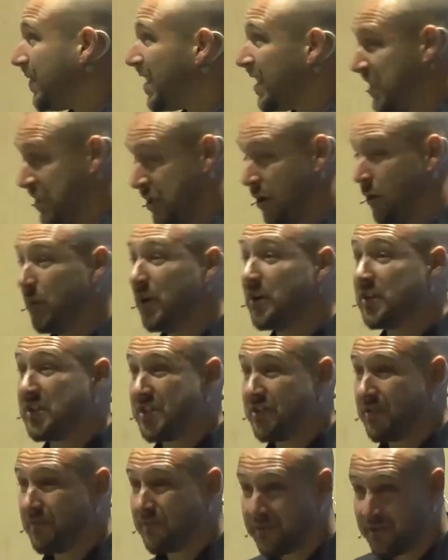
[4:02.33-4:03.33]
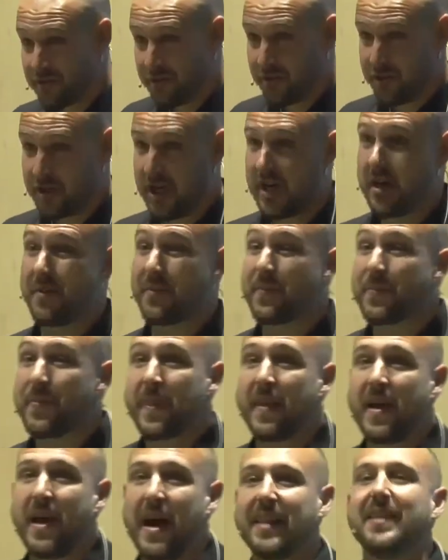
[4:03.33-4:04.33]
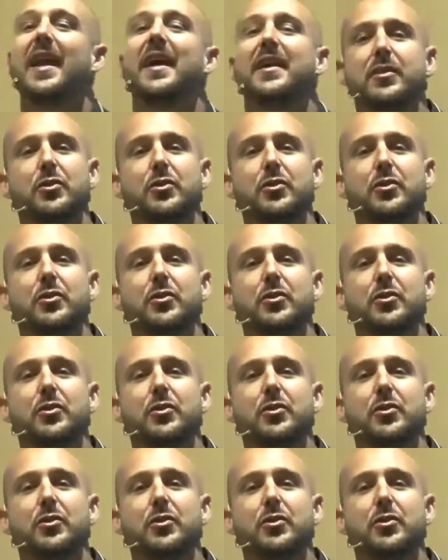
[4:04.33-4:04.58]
So I'd like